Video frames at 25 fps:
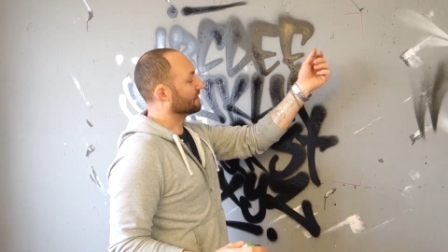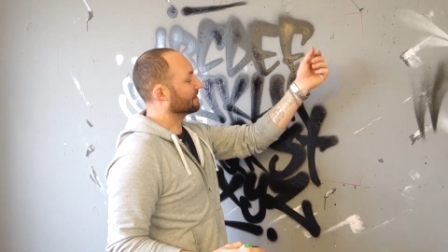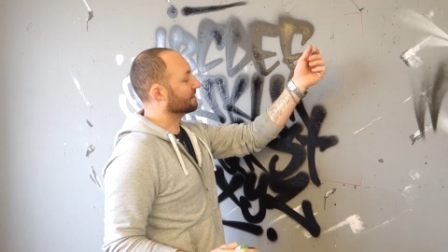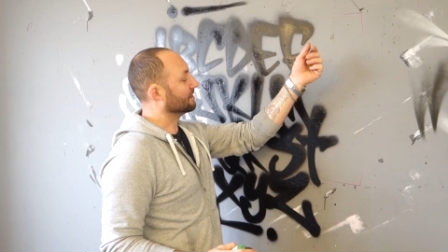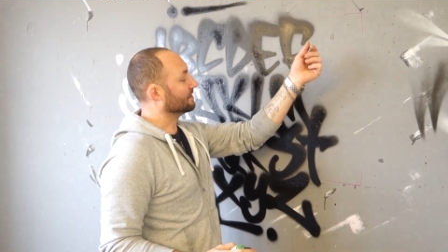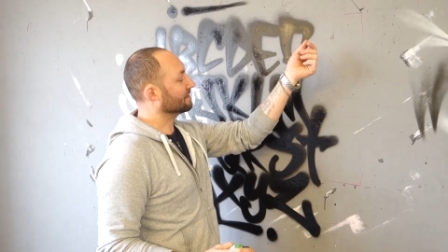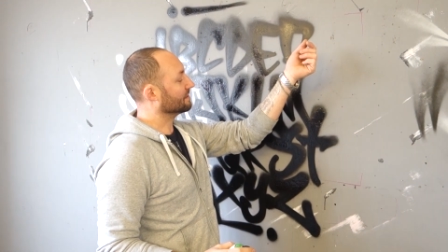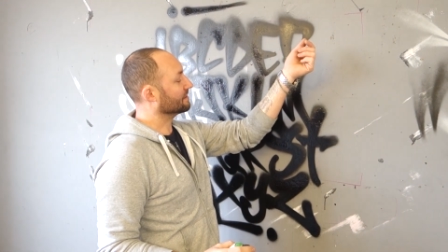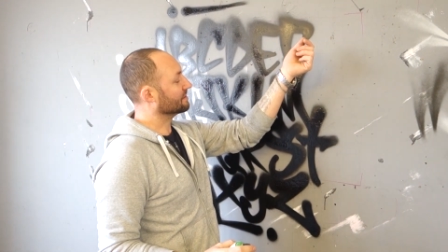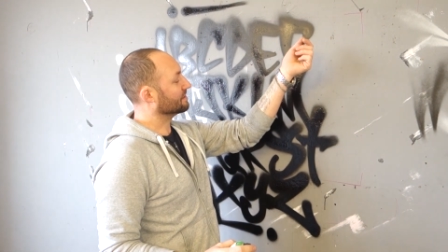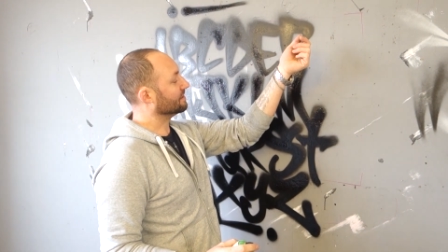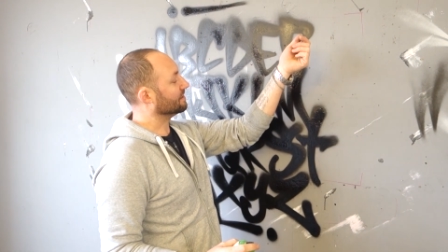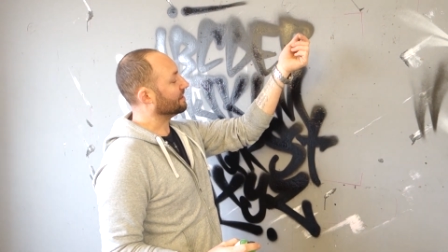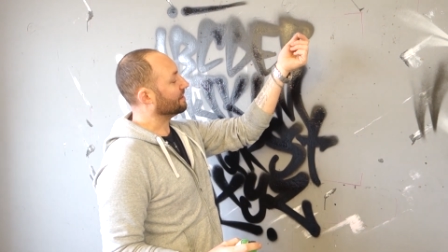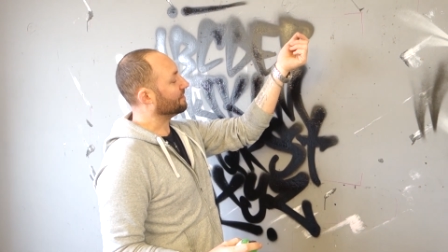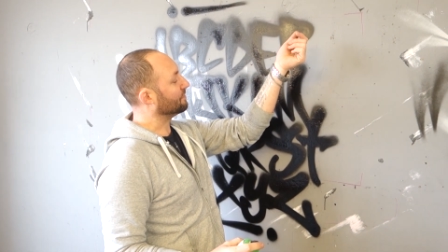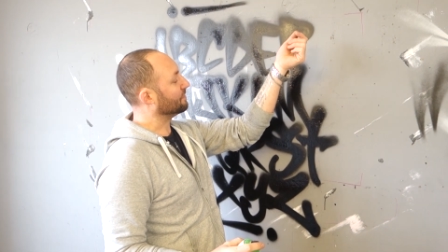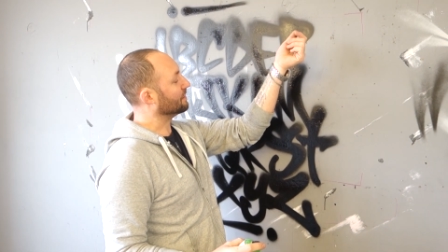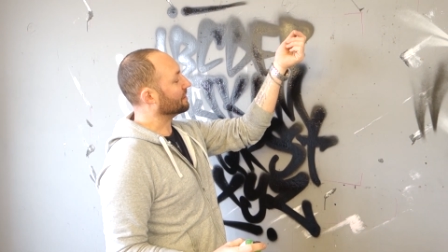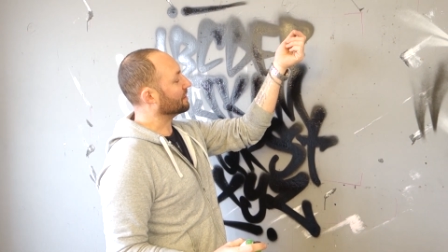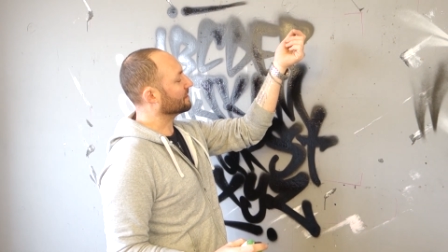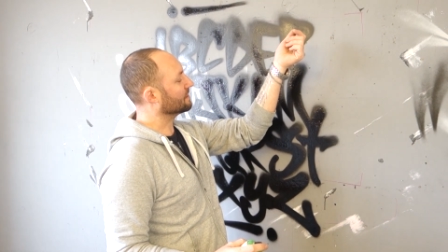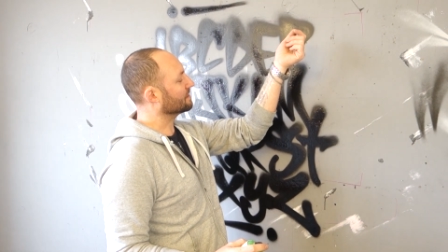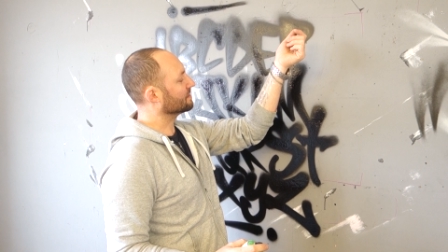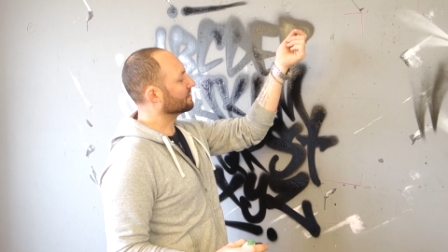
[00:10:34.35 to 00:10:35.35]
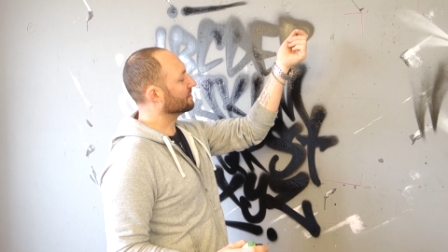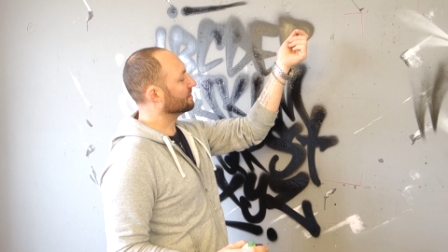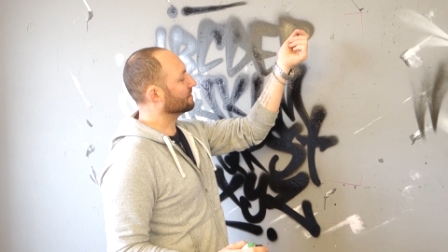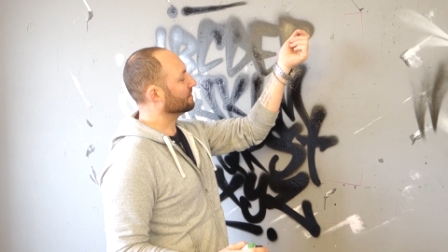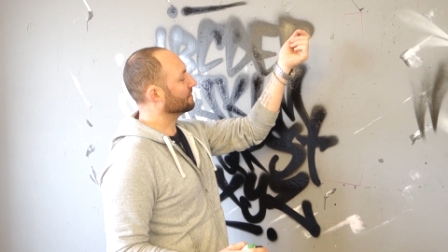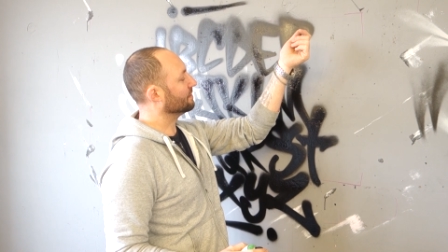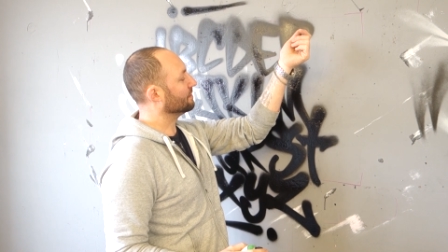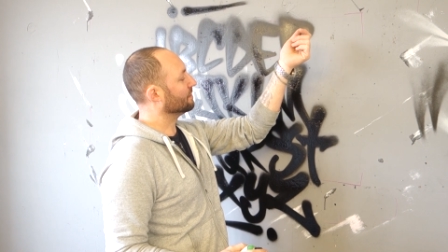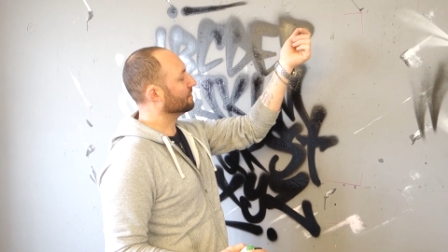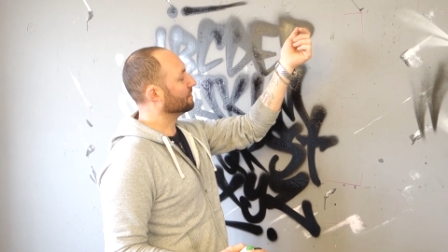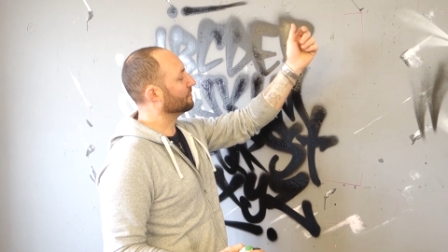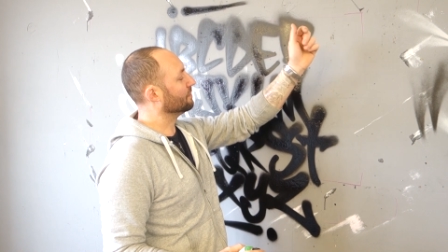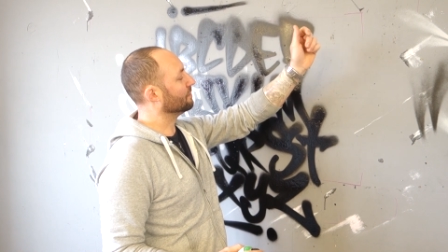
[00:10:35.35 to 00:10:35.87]
This, I think, is
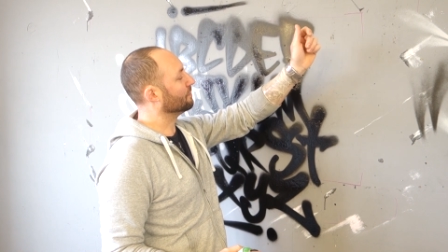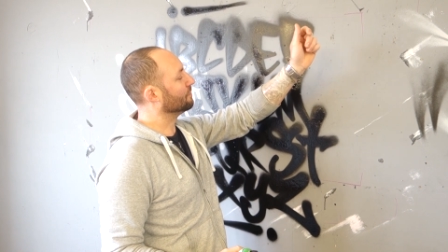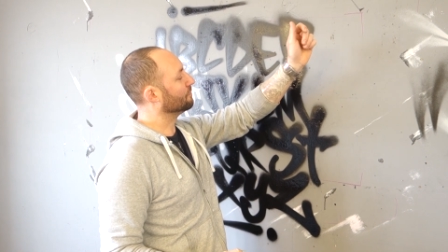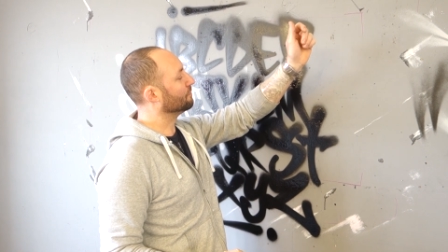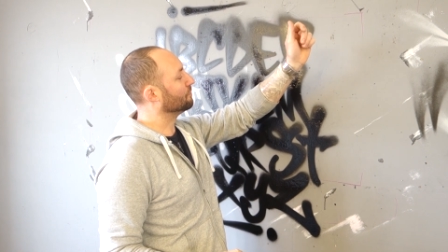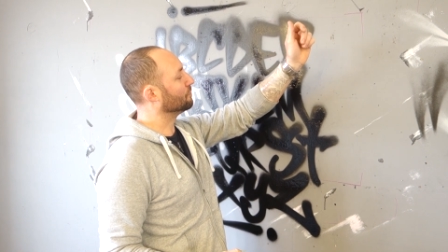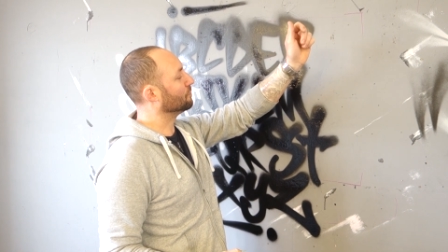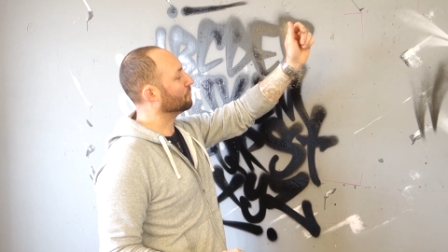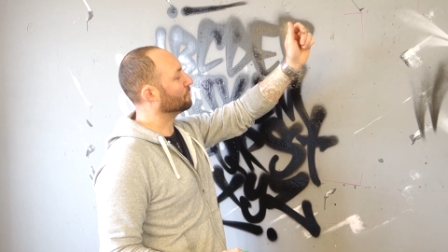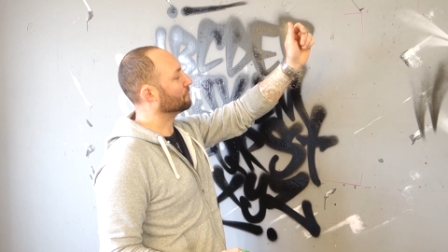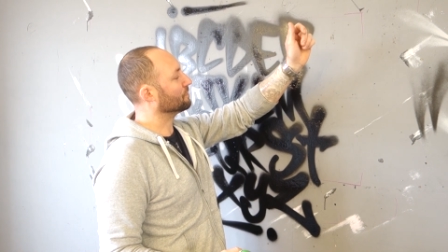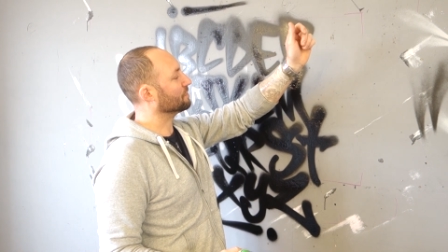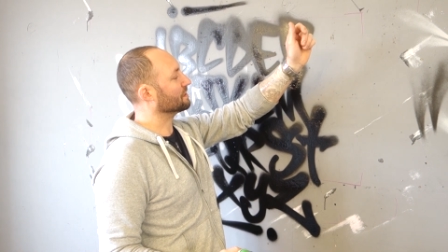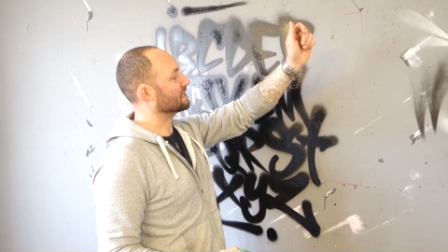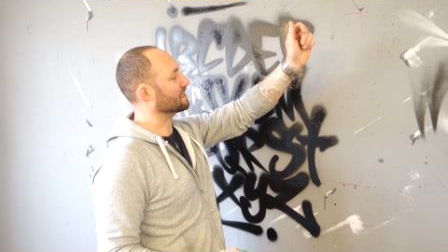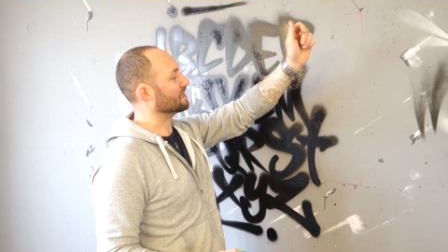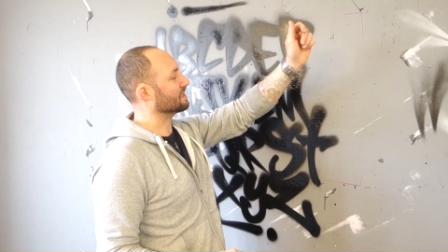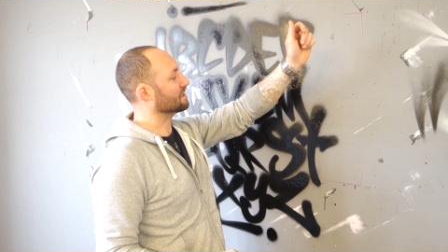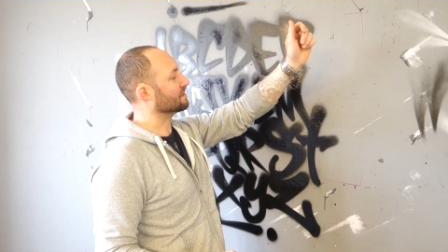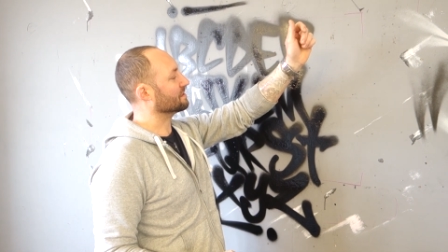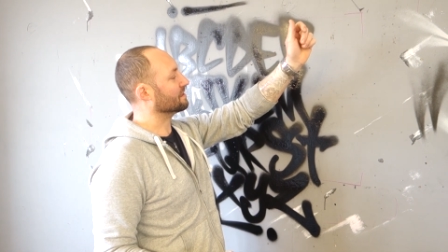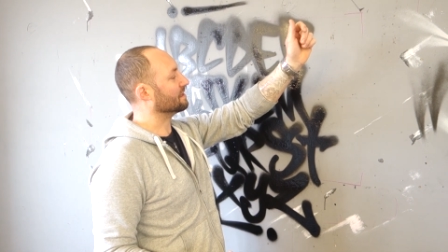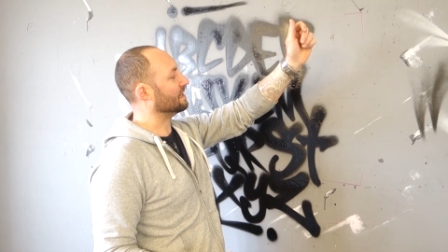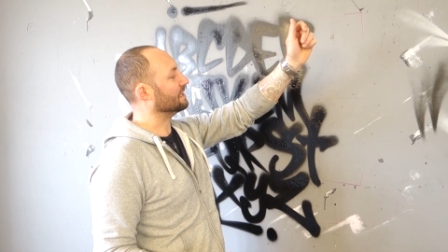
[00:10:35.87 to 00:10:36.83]
4 visits.